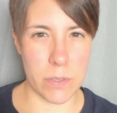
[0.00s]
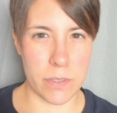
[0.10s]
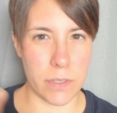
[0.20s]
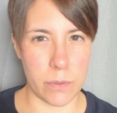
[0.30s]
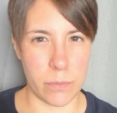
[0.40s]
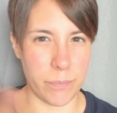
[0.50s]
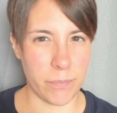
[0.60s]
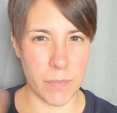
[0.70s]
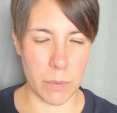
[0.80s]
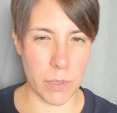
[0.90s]
so
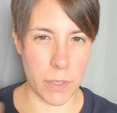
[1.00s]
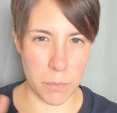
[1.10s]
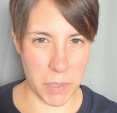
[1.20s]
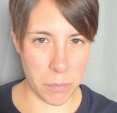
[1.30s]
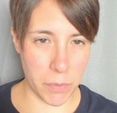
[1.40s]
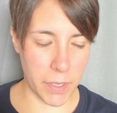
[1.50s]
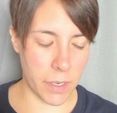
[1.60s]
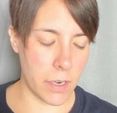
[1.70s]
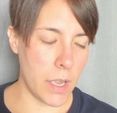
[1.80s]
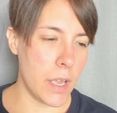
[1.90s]
there were other people there.